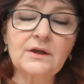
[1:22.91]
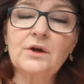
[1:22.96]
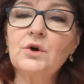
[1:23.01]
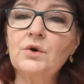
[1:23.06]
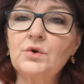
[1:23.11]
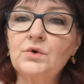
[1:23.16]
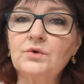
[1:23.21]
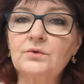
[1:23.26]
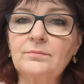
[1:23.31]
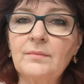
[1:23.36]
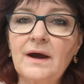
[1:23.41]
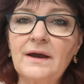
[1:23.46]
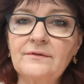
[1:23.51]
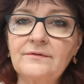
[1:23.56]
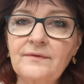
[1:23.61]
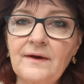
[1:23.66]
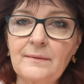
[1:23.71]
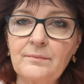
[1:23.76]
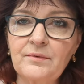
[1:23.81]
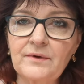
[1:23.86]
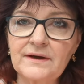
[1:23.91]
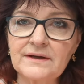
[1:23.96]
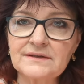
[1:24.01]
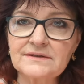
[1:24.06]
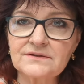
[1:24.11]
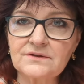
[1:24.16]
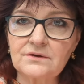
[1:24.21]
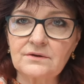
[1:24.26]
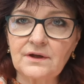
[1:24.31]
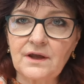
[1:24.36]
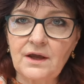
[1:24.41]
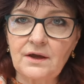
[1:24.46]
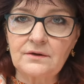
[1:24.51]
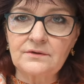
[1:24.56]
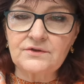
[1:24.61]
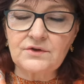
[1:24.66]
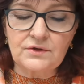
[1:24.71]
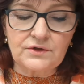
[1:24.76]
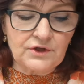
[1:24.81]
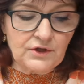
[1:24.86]
called
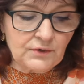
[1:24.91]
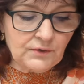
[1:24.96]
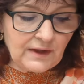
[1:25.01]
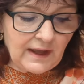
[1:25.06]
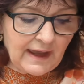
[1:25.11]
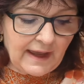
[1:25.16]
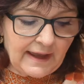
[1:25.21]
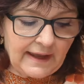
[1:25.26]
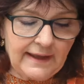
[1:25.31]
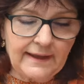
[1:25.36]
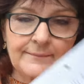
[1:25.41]
myfabrics.co.uk.